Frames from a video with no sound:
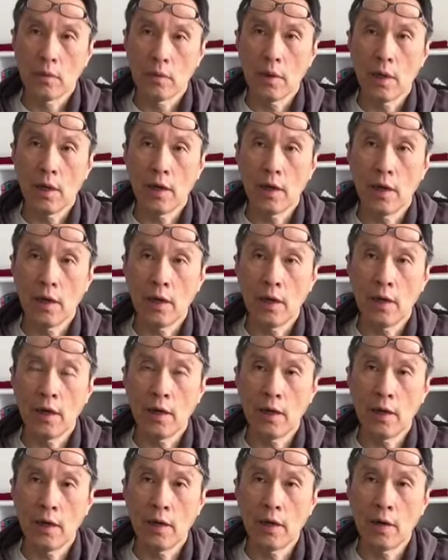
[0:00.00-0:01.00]

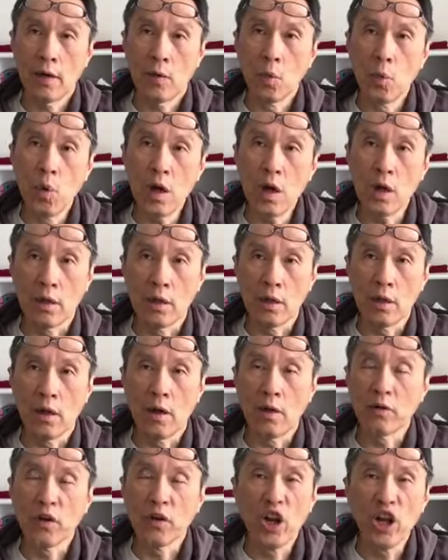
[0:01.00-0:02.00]
world
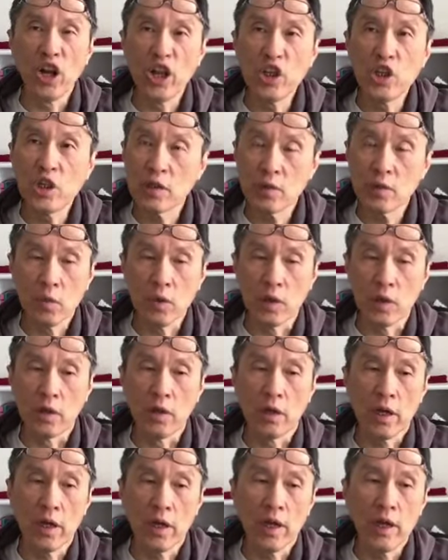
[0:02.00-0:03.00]
or religious world.
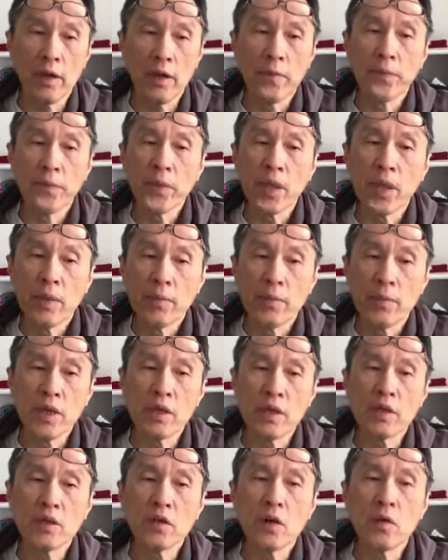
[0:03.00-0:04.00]
Okay,
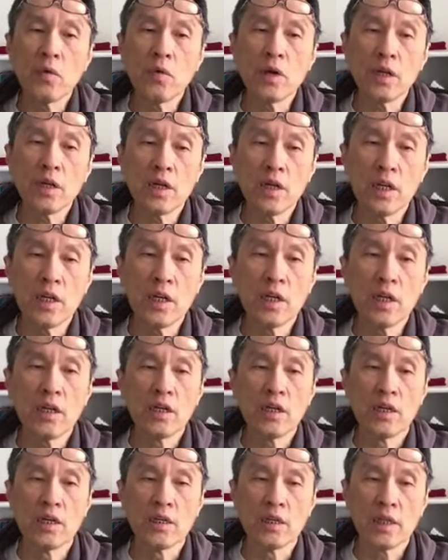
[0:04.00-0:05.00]
because over here
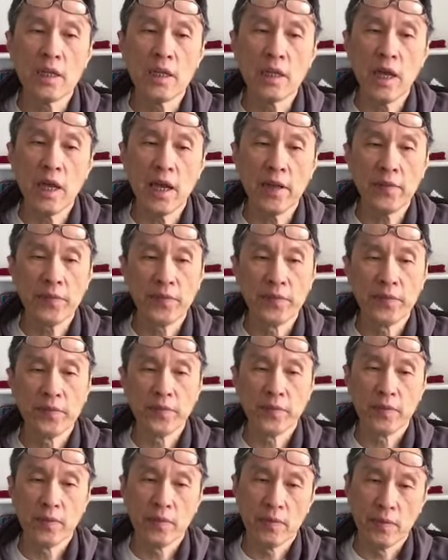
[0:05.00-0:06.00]
he said that
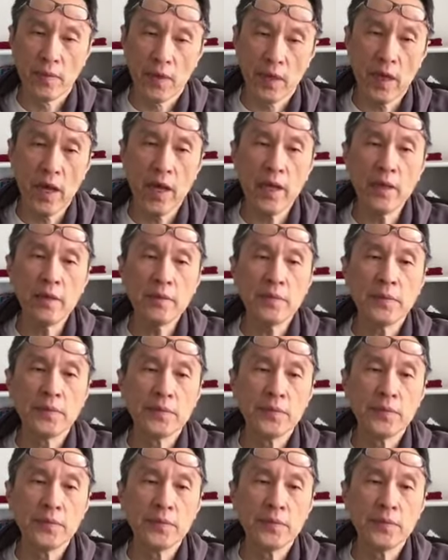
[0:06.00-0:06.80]
again,